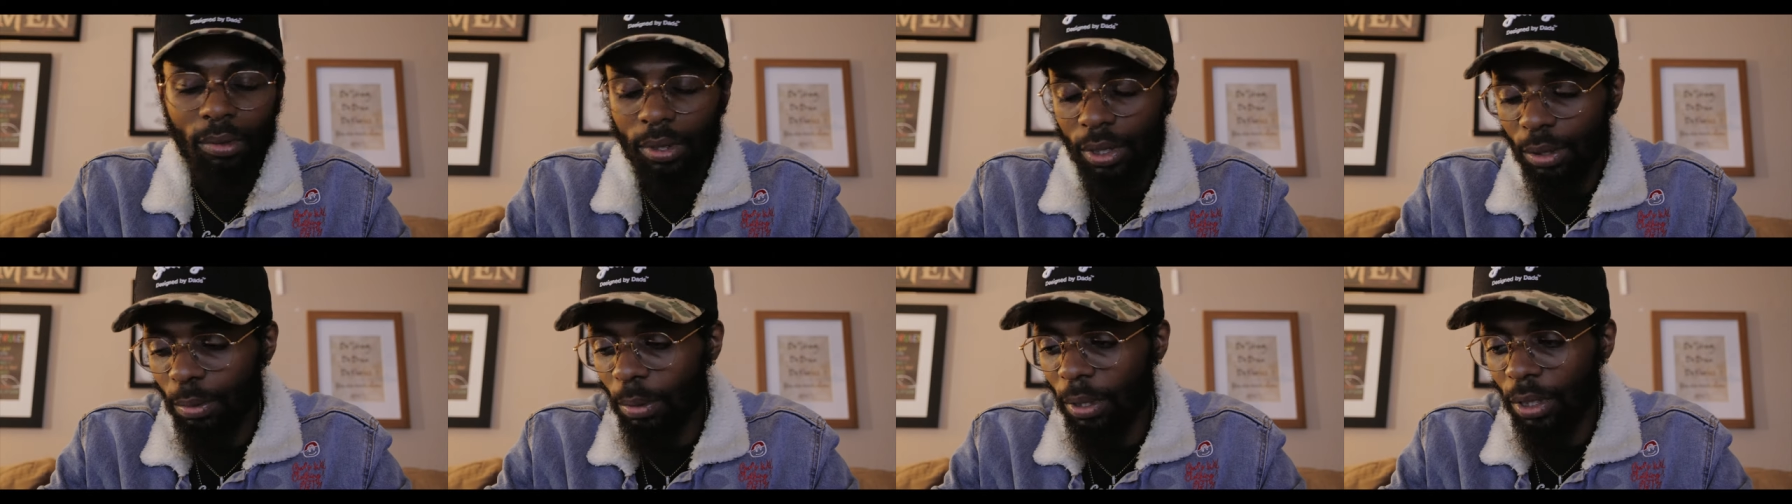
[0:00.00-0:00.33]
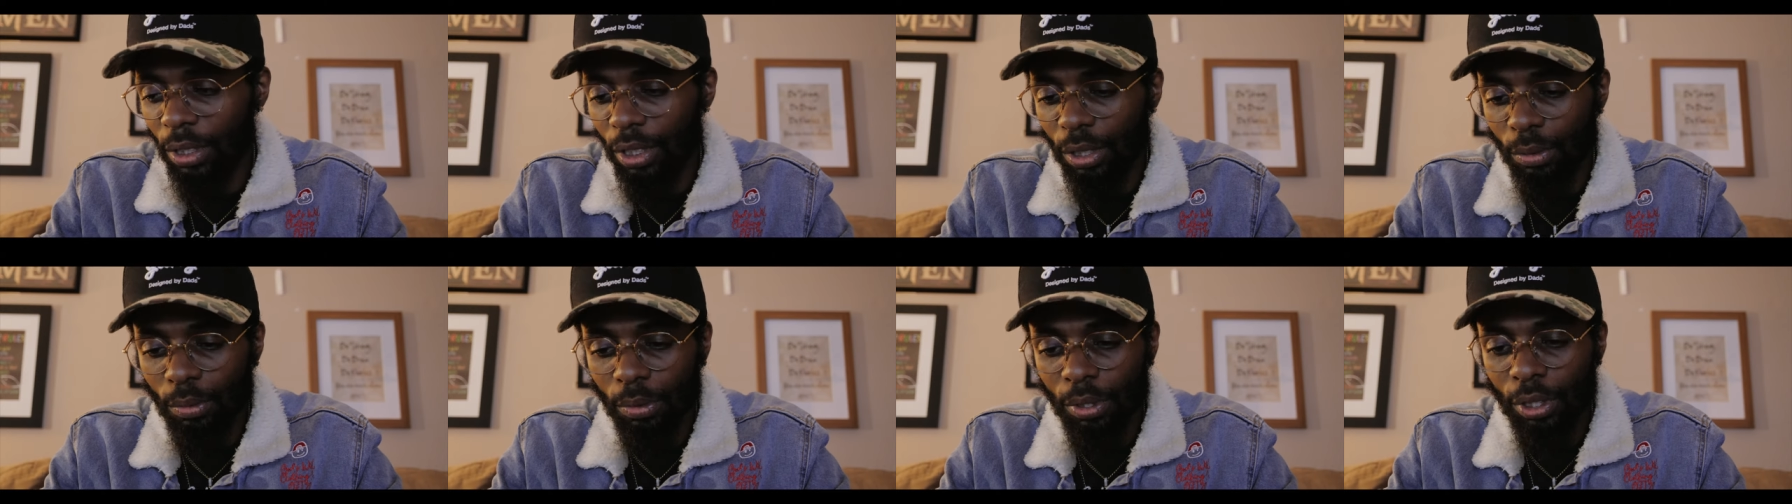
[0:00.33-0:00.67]

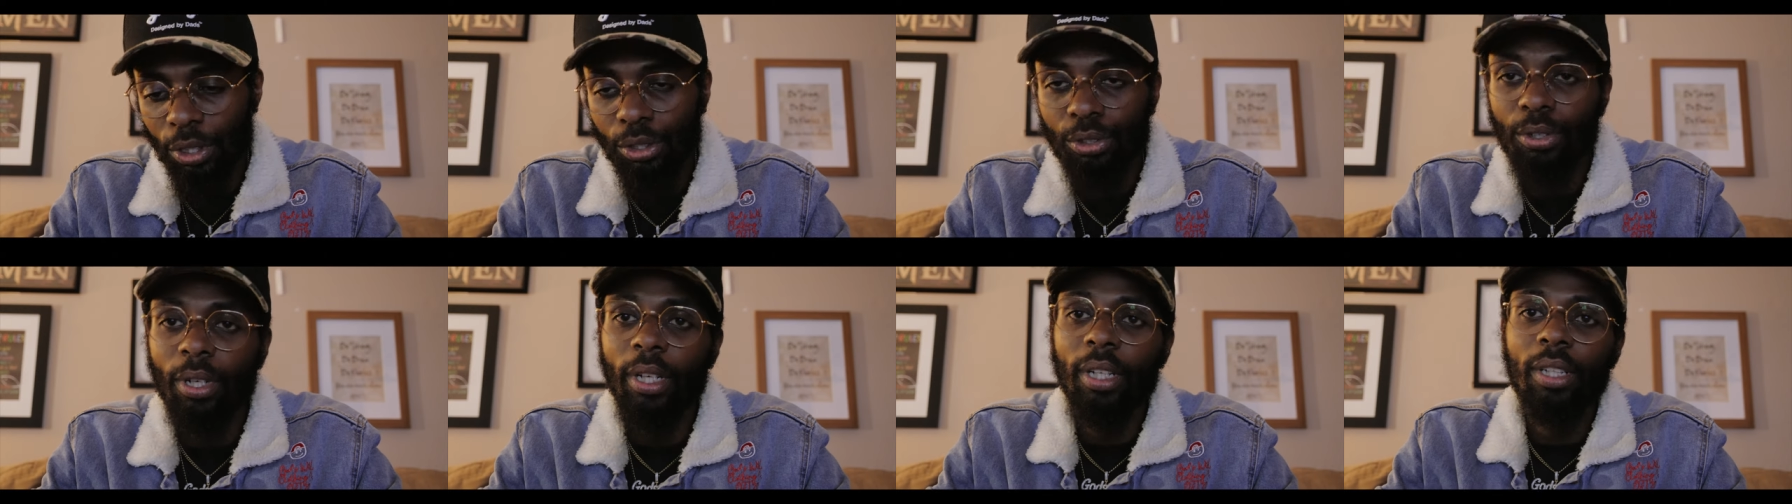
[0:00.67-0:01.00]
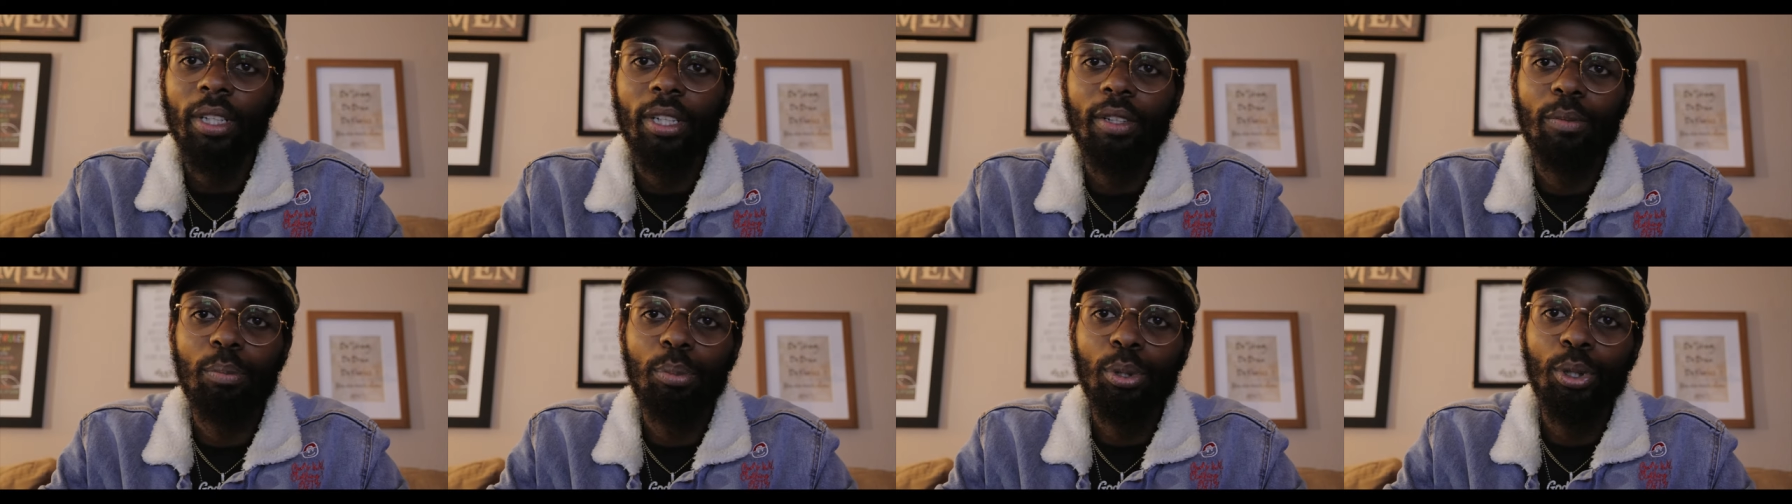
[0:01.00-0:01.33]
especially when you're trying
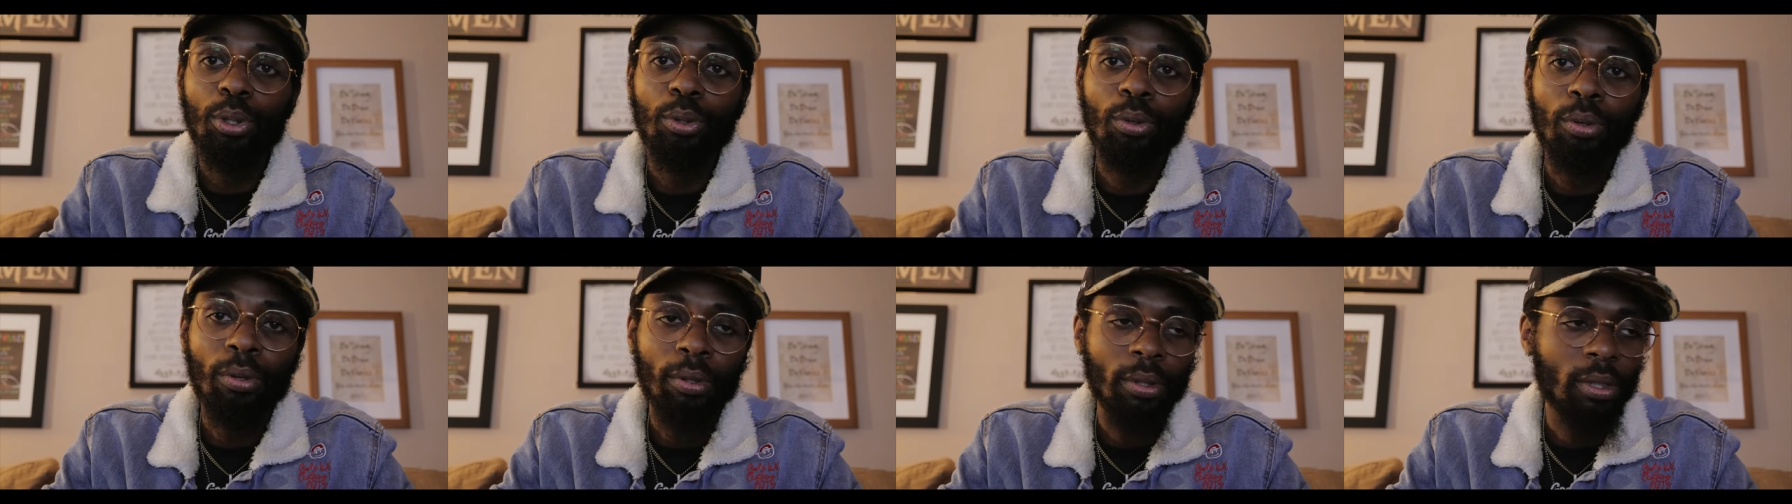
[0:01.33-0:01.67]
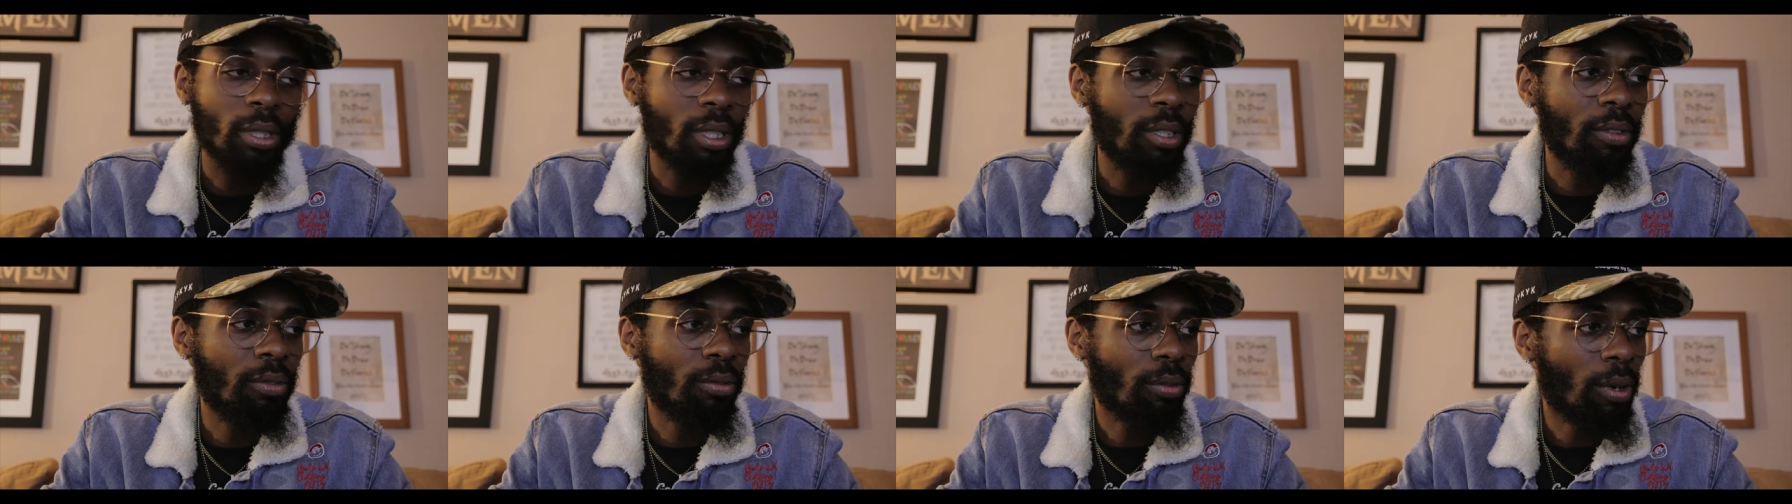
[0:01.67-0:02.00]
to live pure
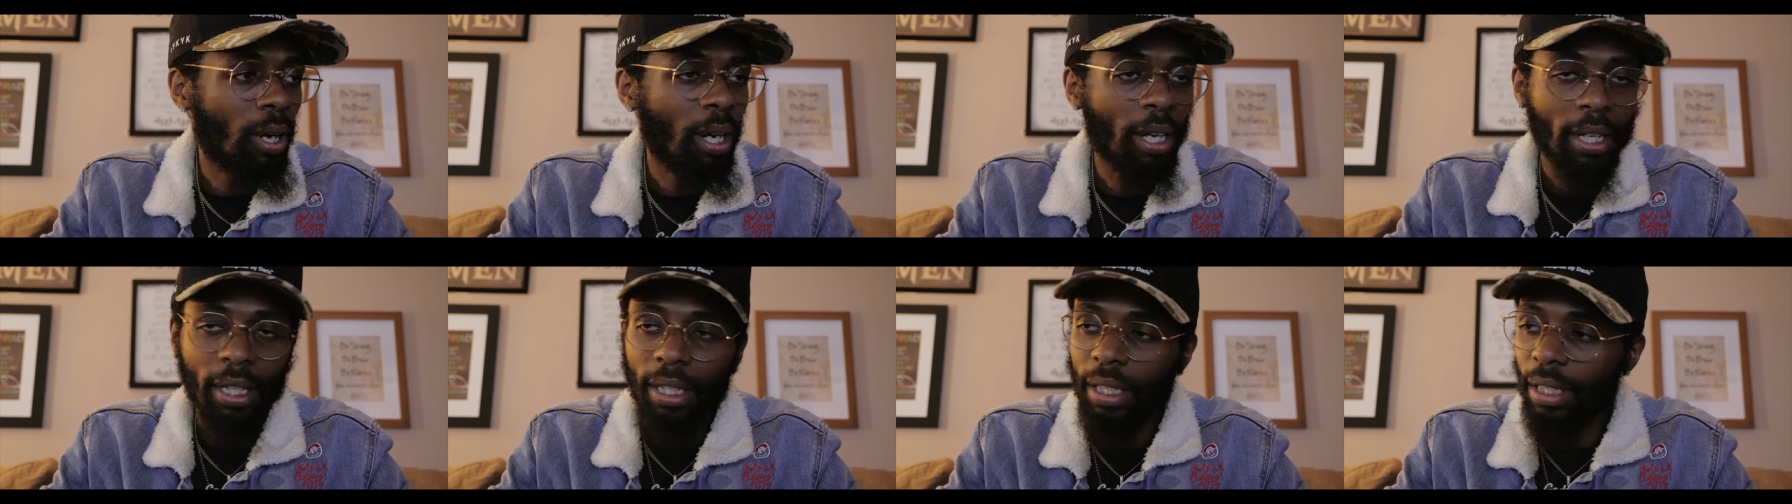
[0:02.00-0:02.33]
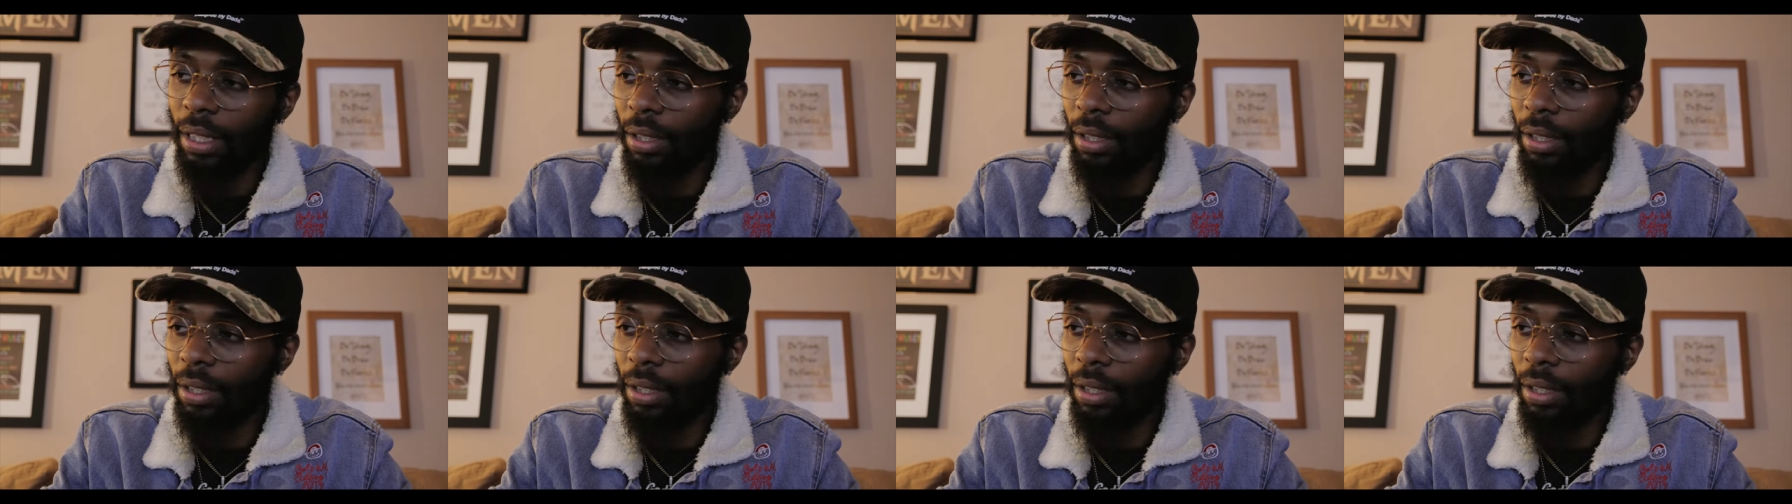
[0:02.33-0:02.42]
and live right,